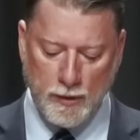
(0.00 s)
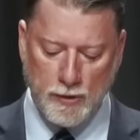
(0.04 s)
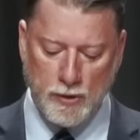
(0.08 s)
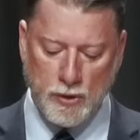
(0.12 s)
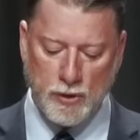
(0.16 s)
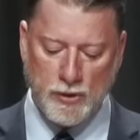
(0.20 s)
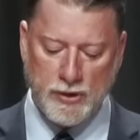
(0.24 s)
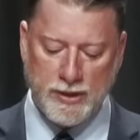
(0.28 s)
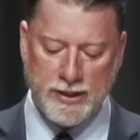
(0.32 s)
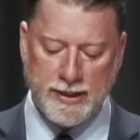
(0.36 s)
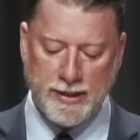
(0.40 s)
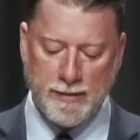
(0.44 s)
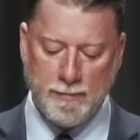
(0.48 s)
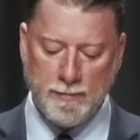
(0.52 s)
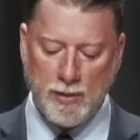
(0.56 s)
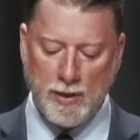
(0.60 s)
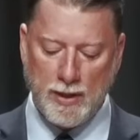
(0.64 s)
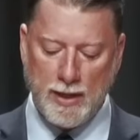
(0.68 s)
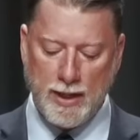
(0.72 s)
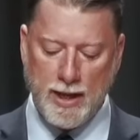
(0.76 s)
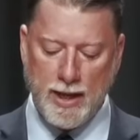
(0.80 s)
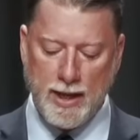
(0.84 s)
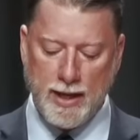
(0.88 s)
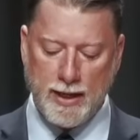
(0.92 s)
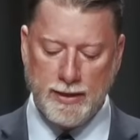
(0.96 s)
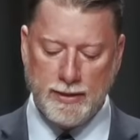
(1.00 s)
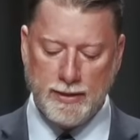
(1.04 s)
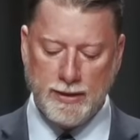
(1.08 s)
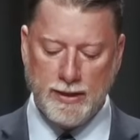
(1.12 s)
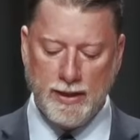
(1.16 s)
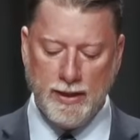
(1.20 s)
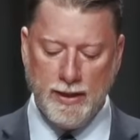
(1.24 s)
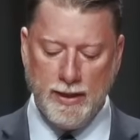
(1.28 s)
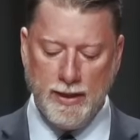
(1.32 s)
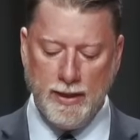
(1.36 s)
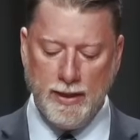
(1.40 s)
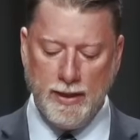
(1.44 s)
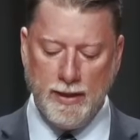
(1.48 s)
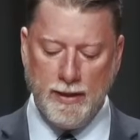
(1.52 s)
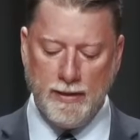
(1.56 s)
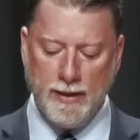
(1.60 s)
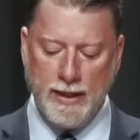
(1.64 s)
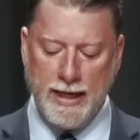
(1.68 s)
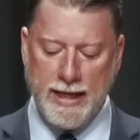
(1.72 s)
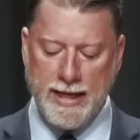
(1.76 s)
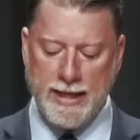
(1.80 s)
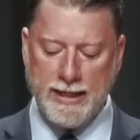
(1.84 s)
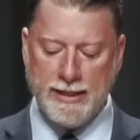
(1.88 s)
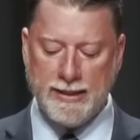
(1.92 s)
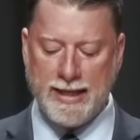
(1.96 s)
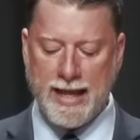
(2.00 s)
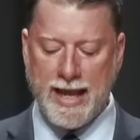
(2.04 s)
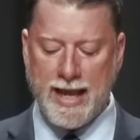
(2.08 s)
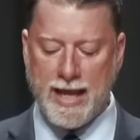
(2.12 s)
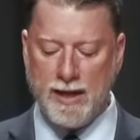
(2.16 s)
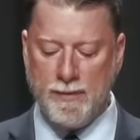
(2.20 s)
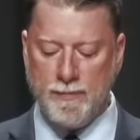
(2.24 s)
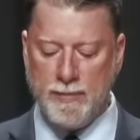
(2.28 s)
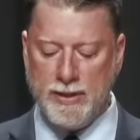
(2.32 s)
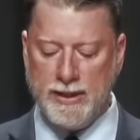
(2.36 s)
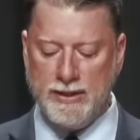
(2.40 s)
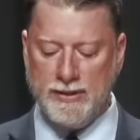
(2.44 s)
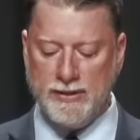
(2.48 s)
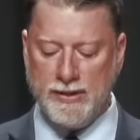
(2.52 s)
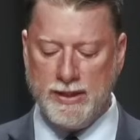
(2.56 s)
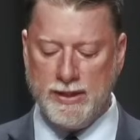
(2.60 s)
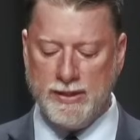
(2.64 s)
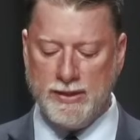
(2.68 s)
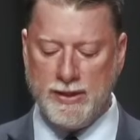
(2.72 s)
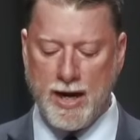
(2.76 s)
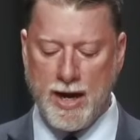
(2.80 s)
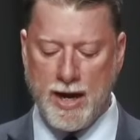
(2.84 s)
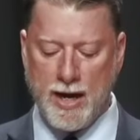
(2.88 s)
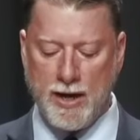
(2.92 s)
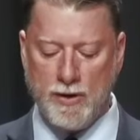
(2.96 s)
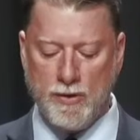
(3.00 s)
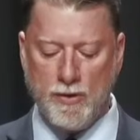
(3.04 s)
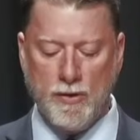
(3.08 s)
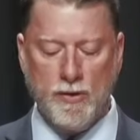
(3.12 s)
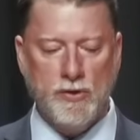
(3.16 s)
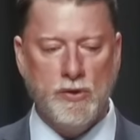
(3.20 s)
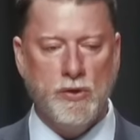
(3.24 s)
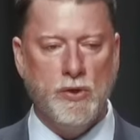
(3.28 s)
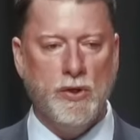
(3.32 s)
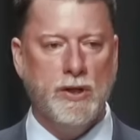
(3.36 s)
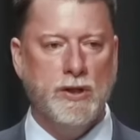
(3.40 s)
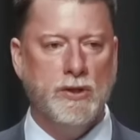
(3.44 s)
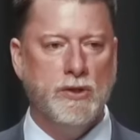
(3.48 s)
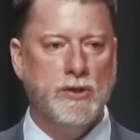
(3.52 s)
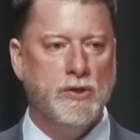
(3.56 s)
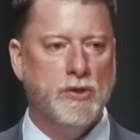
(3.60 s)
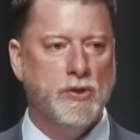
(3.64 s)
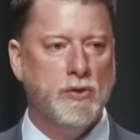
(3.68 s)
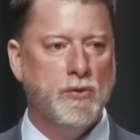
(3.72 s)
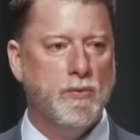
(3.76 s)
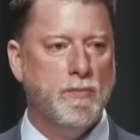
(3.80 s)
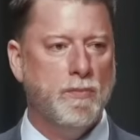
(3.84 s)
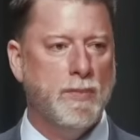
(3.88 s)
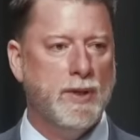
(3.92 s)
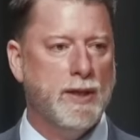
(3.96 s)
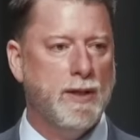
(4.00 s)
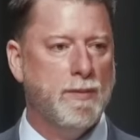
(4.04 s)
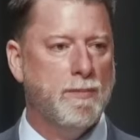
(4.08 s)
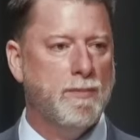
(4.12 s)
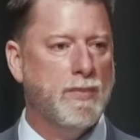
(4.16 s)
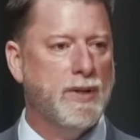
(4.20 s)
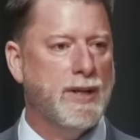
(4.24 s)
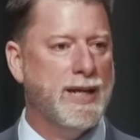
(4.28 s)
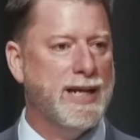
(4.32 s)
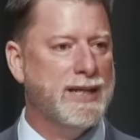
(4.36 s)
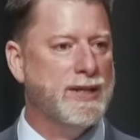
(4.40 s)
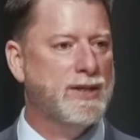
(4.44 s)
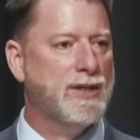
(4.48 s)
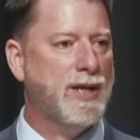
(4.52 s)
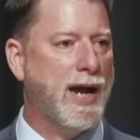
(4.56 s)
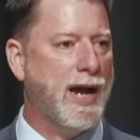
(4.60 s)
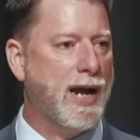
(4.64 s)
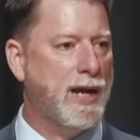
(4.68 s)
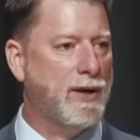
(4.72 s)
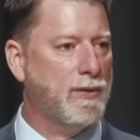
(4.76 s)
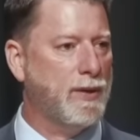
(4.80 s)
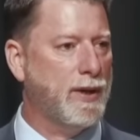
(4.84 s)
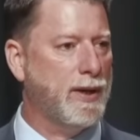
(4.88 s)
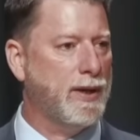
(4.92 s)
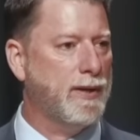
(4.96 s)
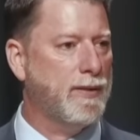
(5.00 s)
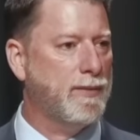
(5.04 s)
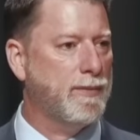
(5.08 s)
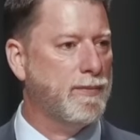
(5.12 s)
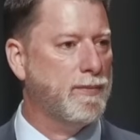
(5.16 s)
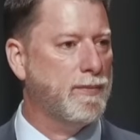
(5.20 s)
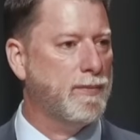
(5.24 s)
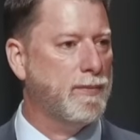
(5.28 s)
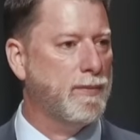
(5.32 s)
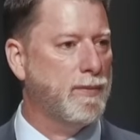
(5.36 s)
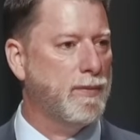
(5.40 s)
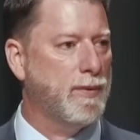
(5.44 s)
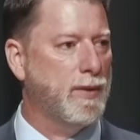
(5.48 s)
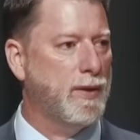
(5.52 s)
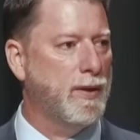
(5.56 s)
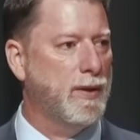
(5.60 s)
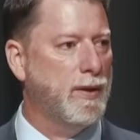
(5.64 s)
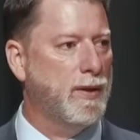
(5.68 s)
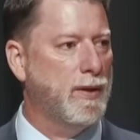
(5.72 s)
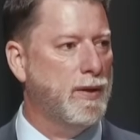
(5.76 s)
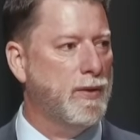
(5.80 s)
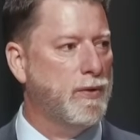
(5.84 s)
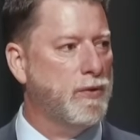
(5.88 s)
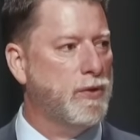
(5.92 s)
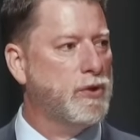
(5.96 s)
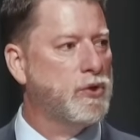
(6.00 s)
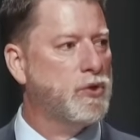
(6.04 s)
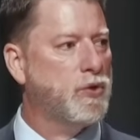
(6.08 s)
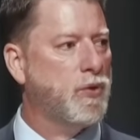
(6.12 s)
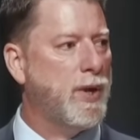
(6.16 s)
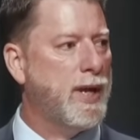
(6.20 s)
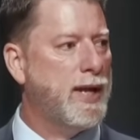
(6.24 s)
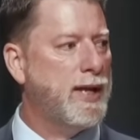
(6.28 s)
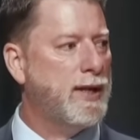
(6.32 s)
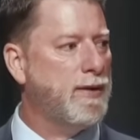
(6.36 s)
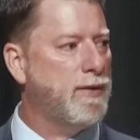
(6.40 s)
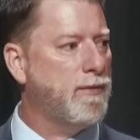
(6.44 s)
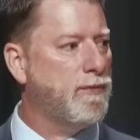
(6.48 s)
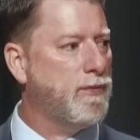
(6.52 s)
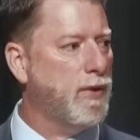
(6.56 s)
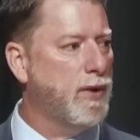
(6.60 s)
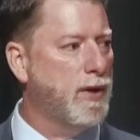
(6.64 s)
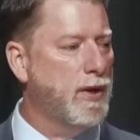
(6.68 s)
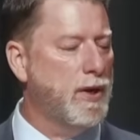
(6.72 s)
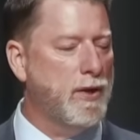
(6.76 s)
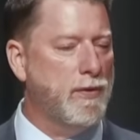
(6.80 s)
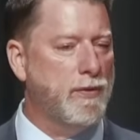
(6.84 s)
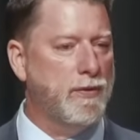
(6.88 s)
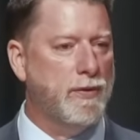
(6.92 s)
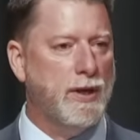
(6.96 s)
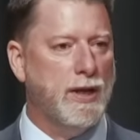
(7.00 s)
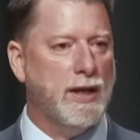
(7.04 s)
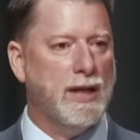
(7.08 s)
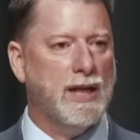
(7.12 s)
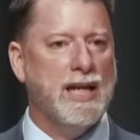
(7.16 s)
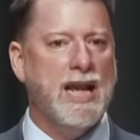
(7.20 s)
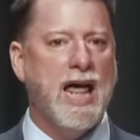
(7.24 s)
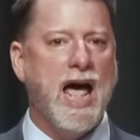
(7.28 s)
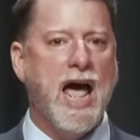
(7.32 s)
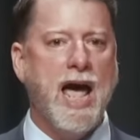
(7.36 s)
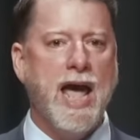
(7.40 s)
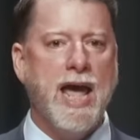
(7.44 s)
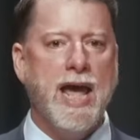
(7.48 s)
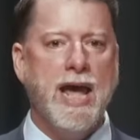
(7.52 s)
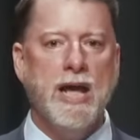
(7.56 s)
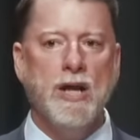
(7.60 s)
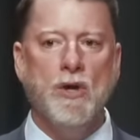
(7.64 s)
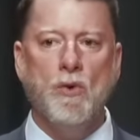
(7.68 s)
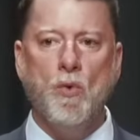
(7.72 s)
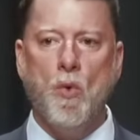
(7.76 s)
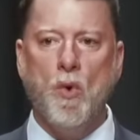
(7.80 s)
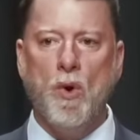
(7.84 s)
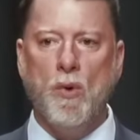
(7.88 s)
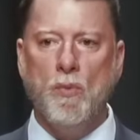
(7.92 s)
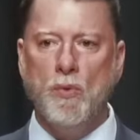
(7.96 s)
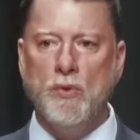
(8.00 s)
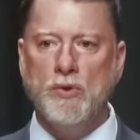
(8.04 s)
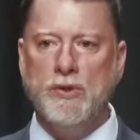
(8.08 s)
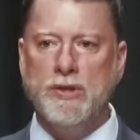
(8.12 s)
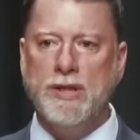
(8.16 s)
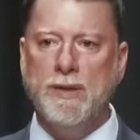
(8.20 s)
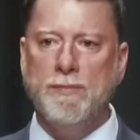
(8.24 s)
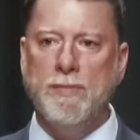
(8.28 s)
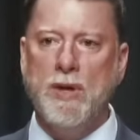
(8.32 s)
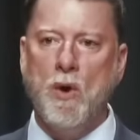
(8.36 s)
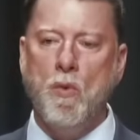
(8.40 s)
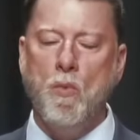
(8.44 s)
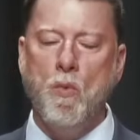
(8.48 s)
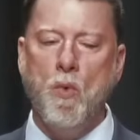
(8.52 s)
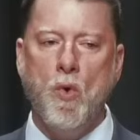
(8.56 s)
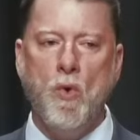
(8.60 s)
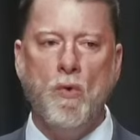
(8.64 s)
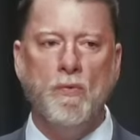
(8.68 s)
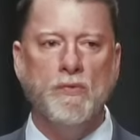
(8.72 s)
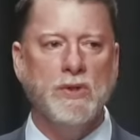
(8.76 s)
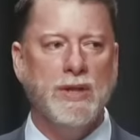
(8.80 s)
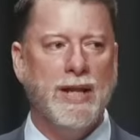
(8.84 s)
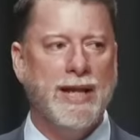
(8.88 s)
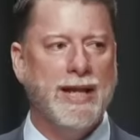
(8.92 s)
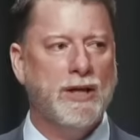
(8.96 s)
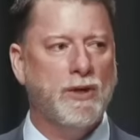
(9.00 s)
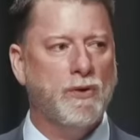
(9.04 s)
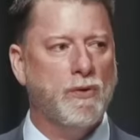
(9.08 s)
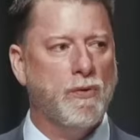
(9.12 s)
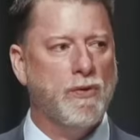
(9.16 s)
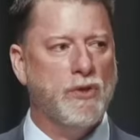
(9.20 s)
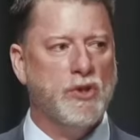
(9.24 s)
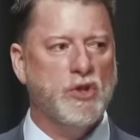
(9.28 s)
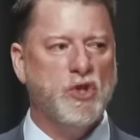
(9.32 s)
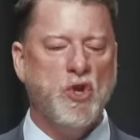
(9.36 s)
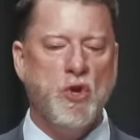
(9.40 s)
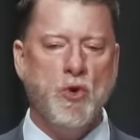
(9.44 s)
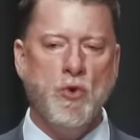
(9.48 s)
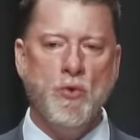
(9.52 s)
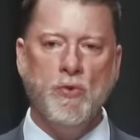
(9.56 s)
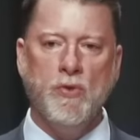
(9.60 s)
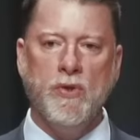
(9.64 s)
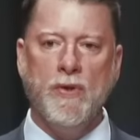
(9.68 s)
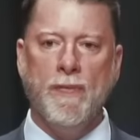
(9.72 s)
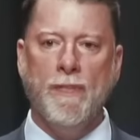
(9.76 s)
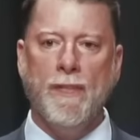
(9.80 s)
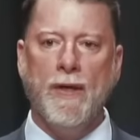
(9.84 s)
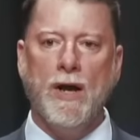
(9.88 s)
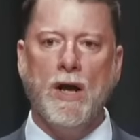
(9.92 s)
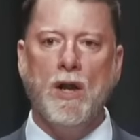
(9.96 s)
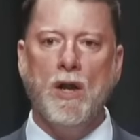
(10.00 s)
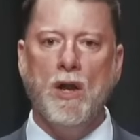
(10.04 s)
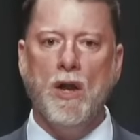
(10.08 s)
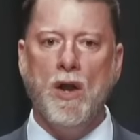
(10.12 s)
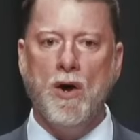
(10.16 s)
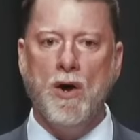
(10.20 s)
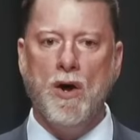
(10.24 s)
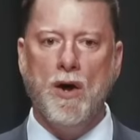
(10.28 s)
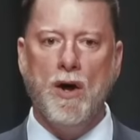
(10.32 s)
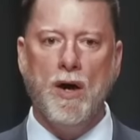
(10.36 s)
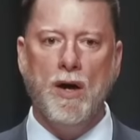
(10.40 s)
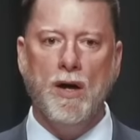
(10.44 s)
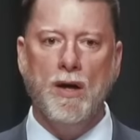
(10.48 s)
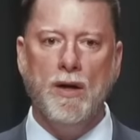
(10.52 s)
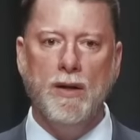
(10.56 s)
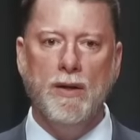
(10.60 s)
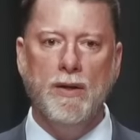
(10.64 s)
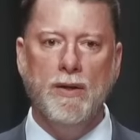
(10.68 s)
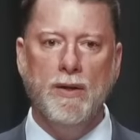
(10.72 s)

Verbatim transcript: to symbolize his enemies' desire to consume him entirely. The trait of the lion, or we'll see about wolves later, or the tooth and the claw.